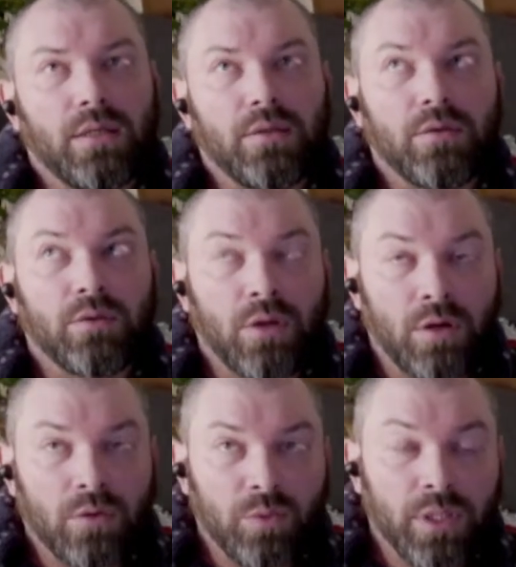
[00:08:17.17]

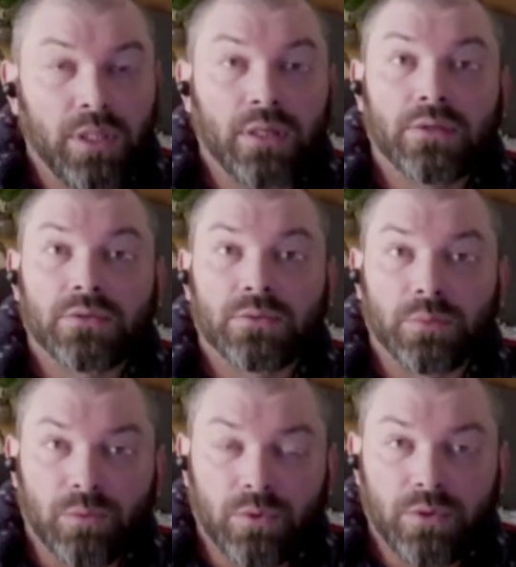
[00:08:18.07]
Long weekend because it's
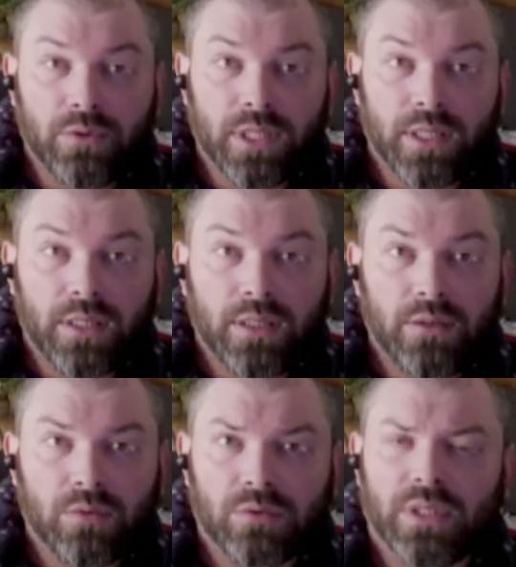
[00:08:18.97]
Memorial Day
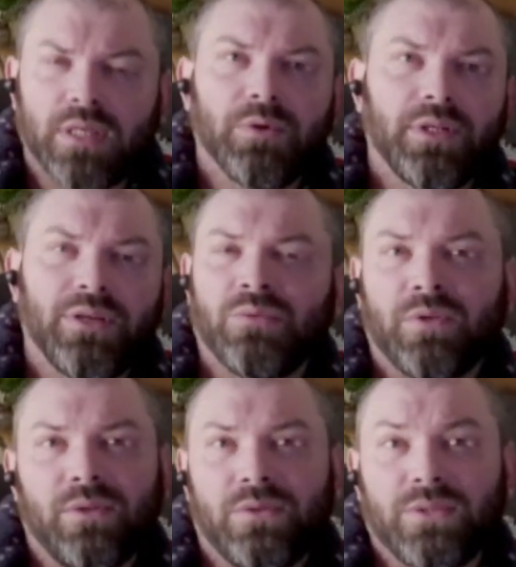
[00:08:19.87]
or Labor Day or one
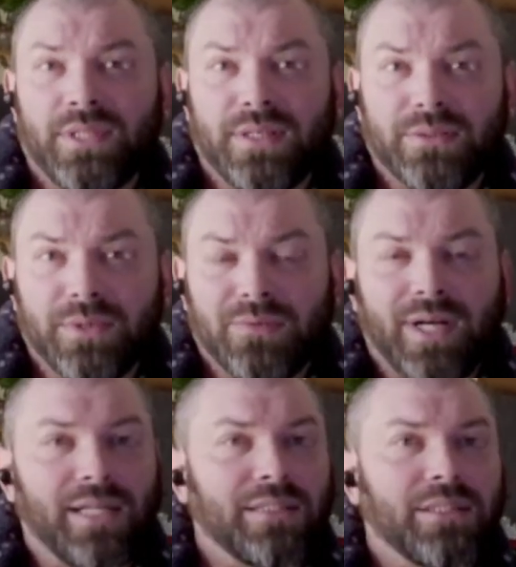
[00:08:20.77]
of those days that we have a
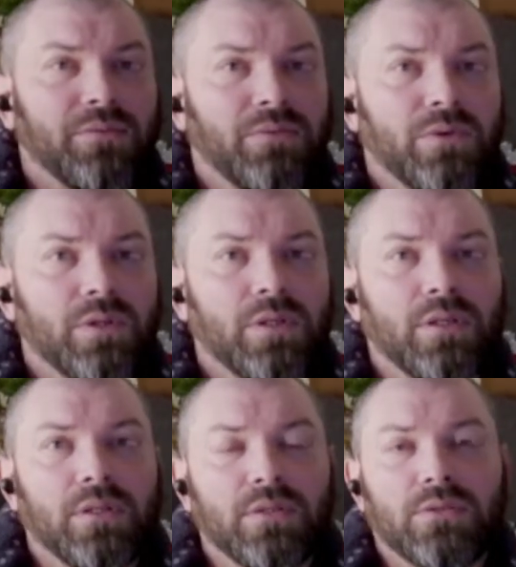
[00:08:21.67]
holiday for.
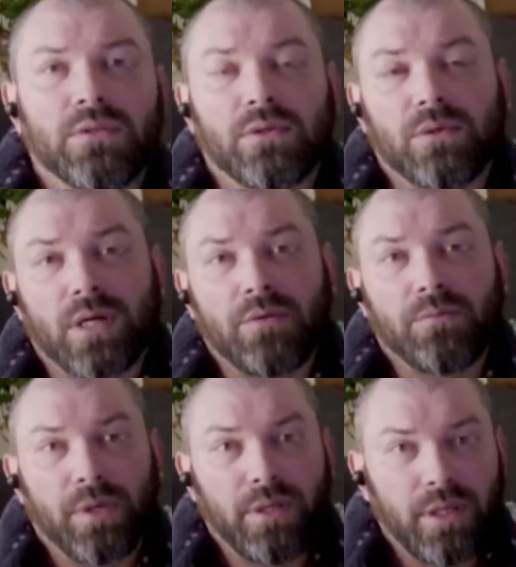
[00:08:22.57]
So I have
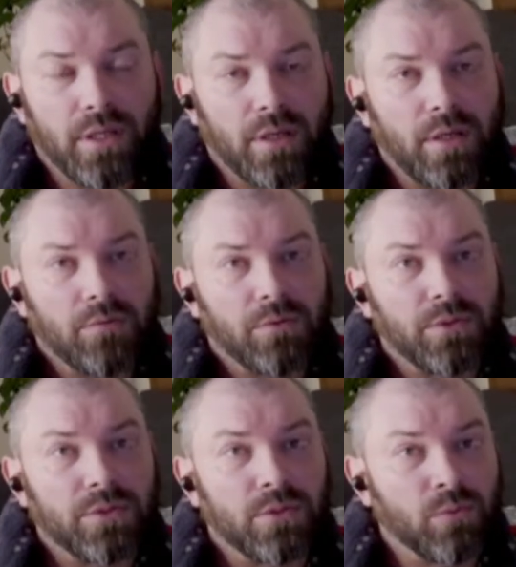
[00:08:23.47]
Monday off, which
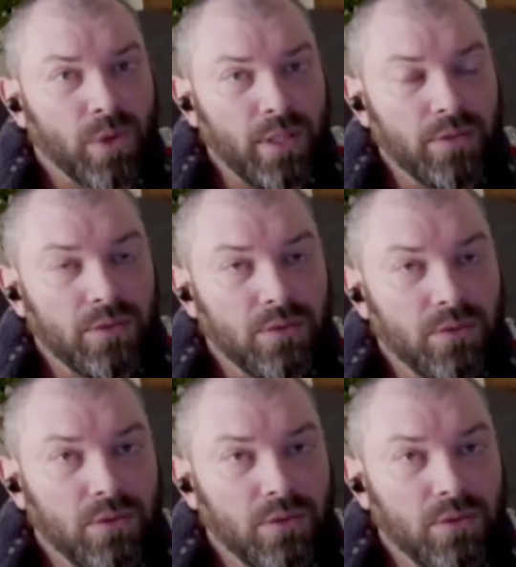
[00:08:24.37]
is great.